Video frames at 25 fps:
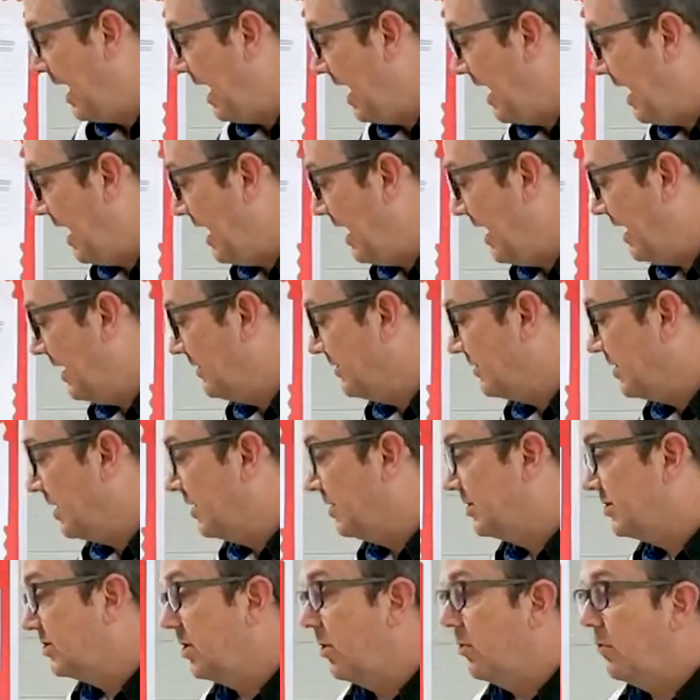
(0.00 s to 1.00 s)

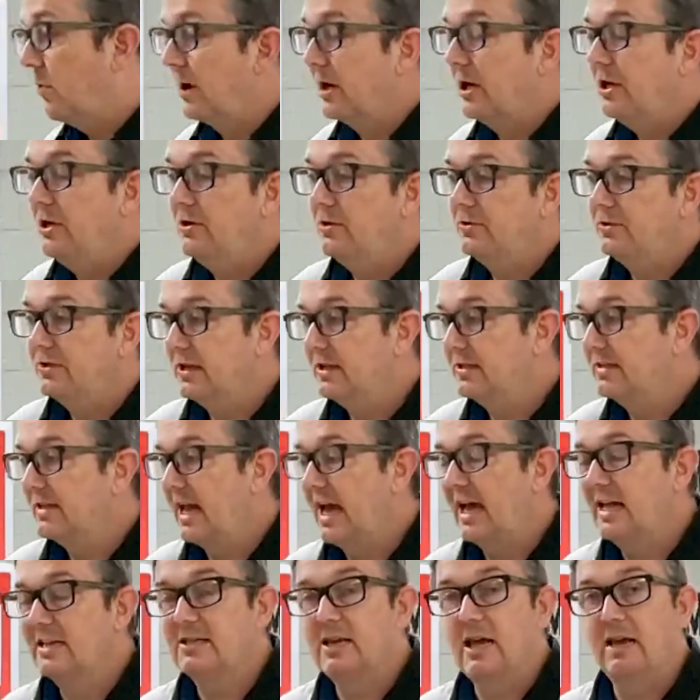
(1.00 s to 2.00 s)
And so we're gonna use this
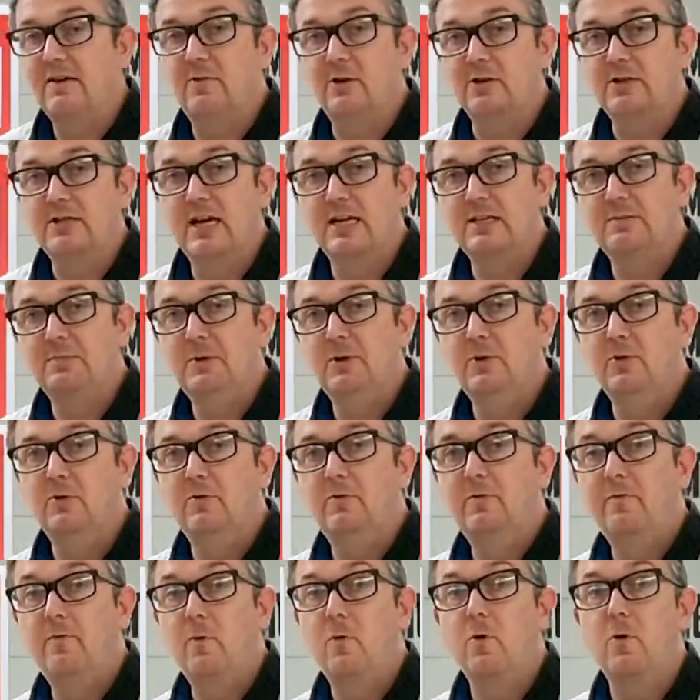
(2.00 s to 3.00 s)
as kind of our test mule
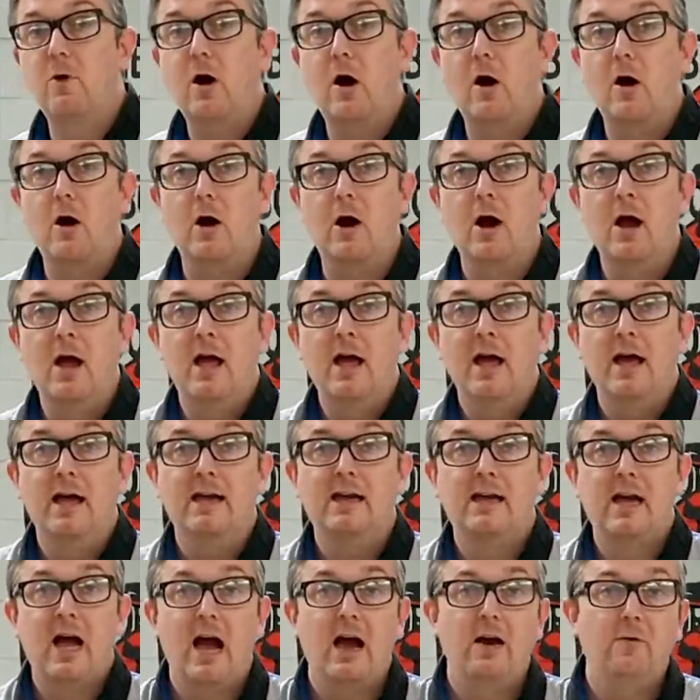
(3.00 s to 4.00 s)
for our
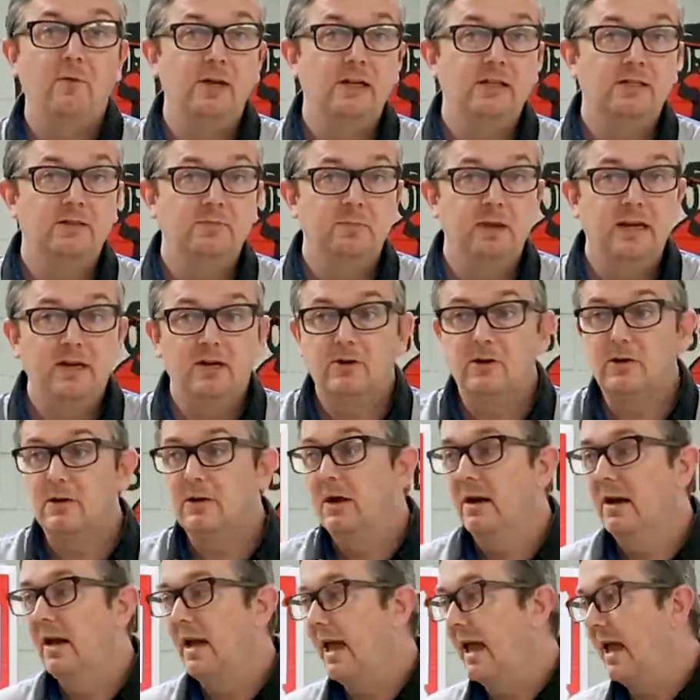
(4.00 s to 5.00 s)
Kaiweets
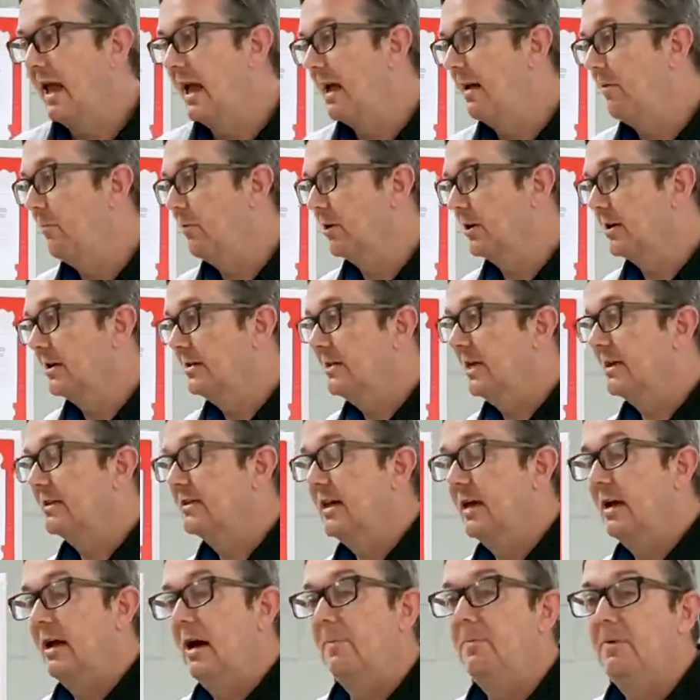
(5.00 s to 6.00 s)
meter, and we're gonna test
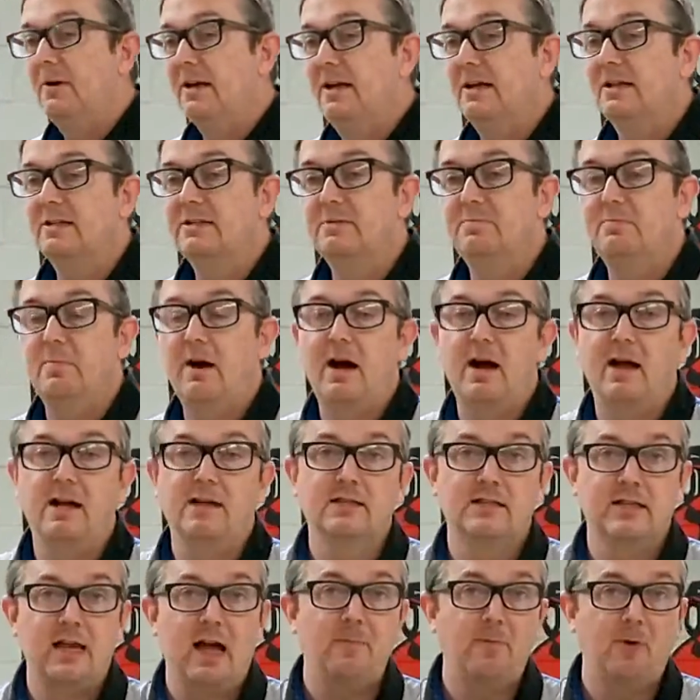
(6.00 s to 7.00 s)
that up against my
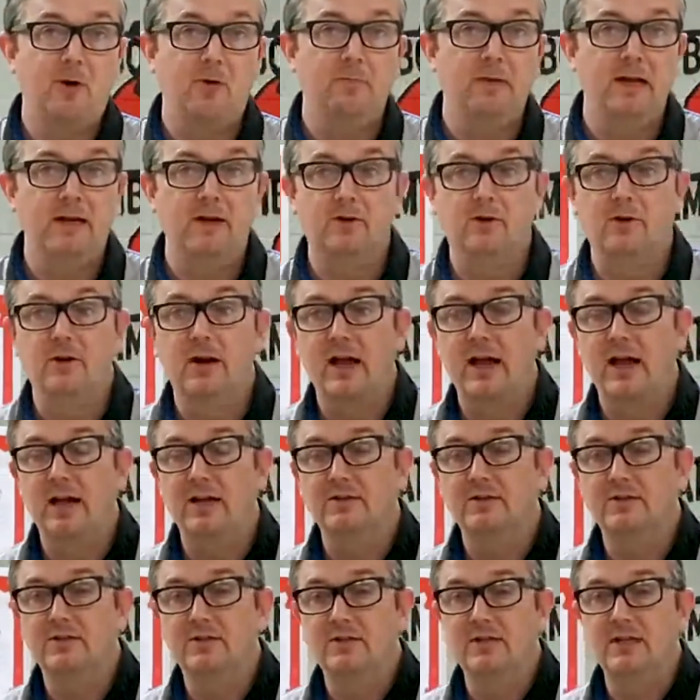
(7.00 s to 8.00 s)
Snap-on meter
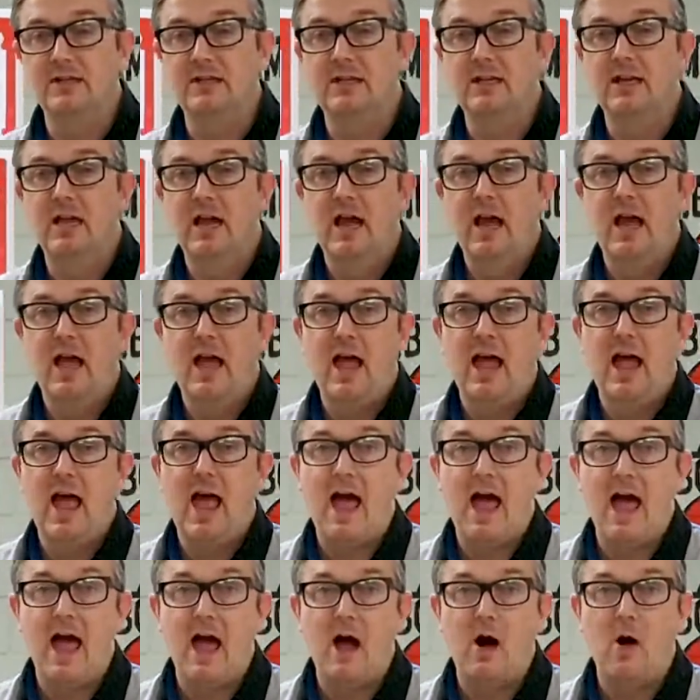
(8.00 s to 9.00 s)
and see
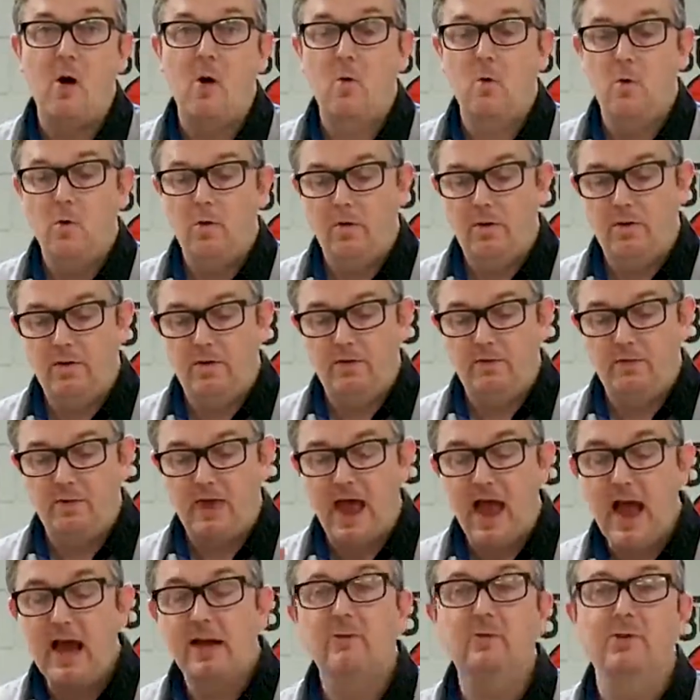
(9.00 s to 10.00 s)
how
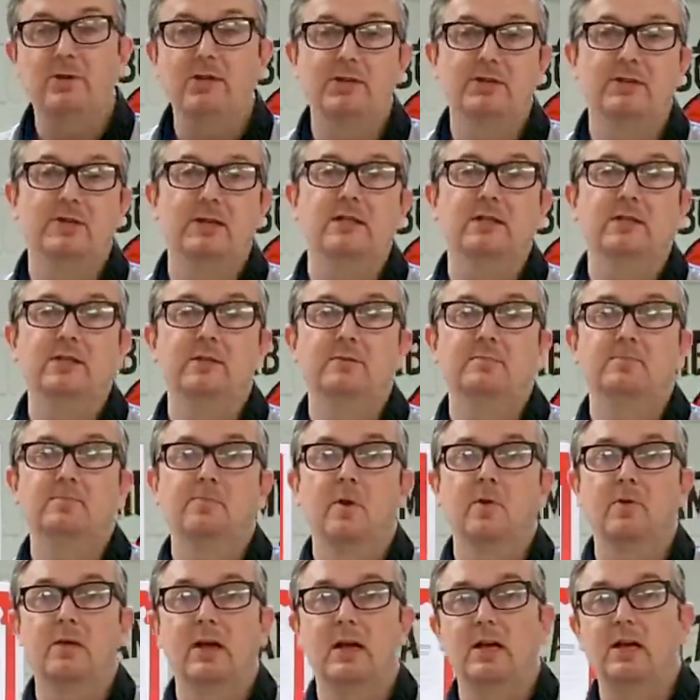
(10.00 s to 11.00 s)
accurate this is,
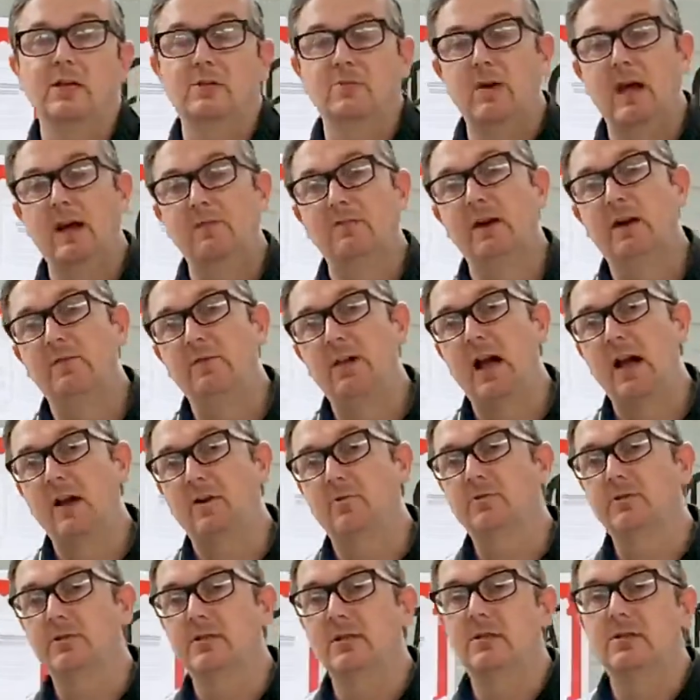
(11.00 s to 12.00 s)
okay? Because we have to have
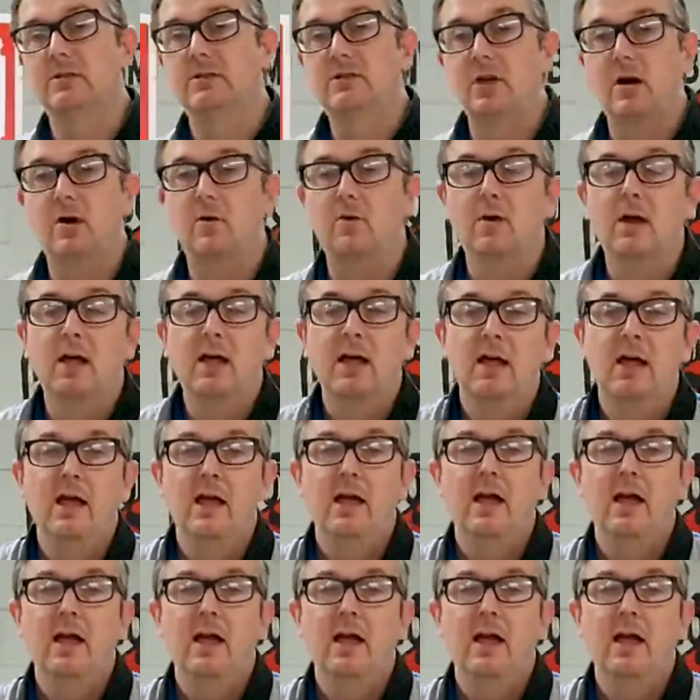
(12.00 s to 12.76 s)
accuracy. So,